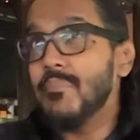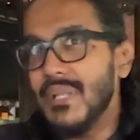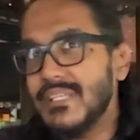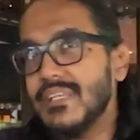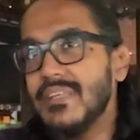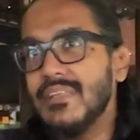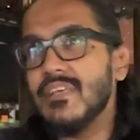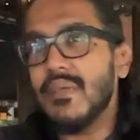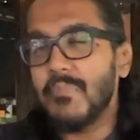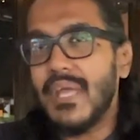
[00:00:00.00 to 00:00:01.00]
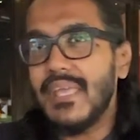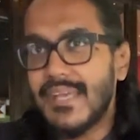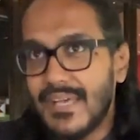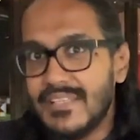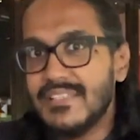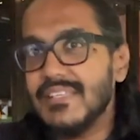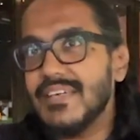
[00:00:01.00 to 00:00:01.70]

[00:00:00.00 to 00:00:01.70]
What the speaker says: Malaysian India, but encouraging